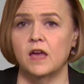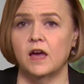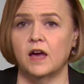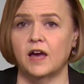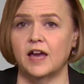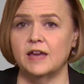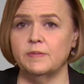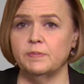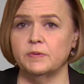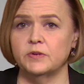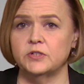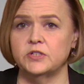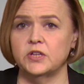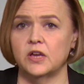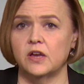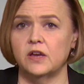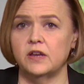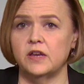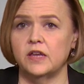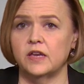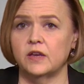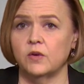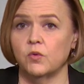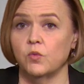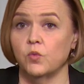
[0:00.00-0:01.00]

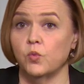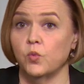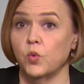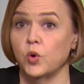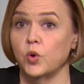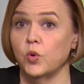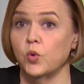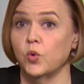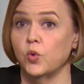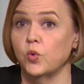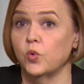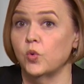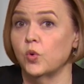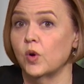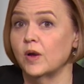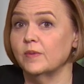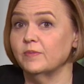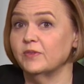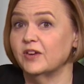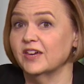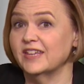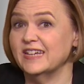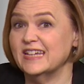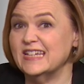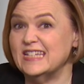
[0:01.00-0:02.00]
Hypertonic, woo,
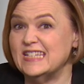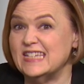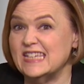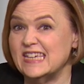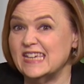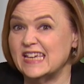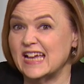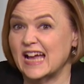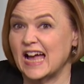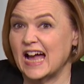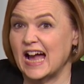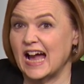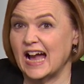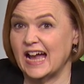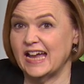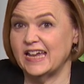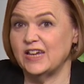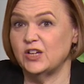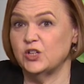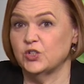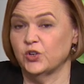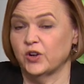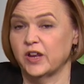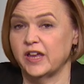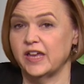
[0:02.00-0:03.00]
I'm going to
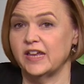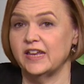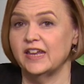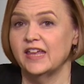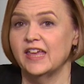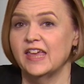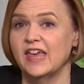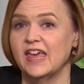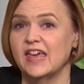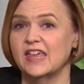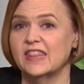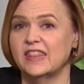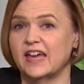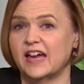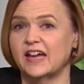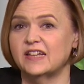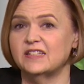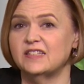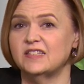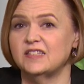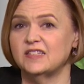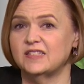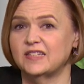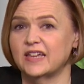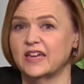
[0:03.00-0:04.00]
dehydrate
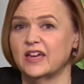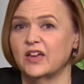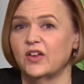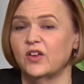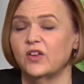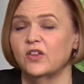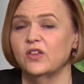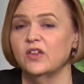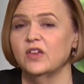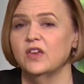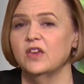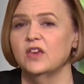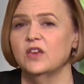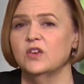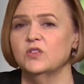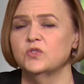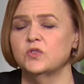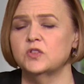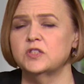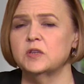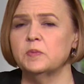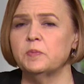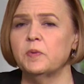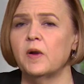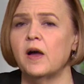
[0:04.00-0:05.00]
that cell.
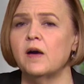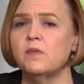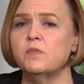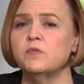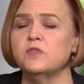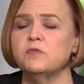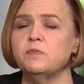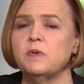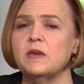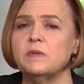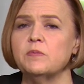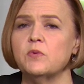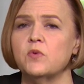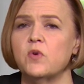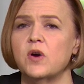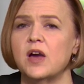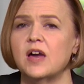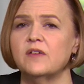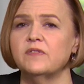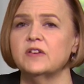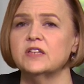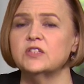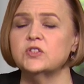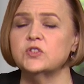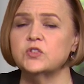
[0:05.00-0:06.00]
So it's a problem with people who
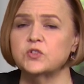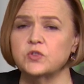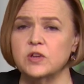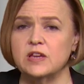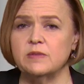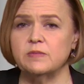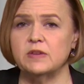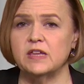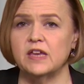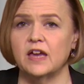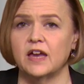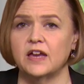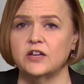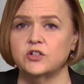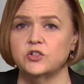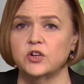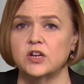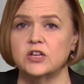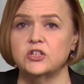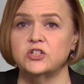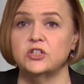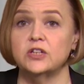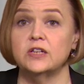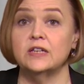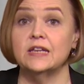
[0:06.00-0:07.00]
have extreme
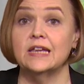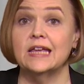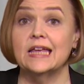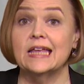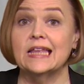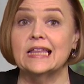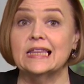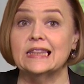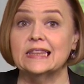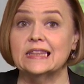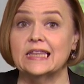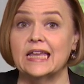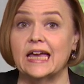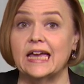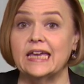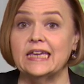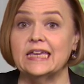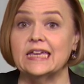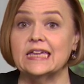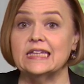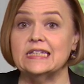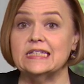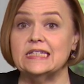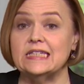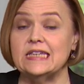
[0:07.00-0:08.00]
dehydration
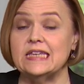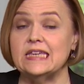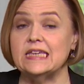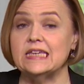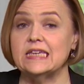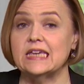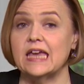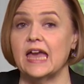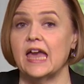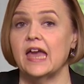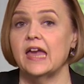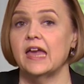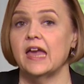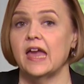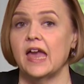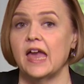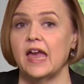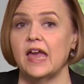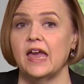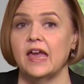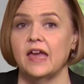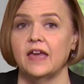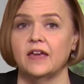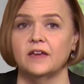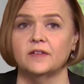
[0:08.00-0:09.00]
like
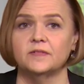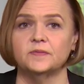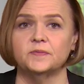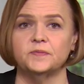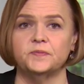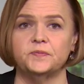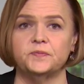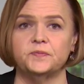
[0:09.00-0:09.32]
DKA.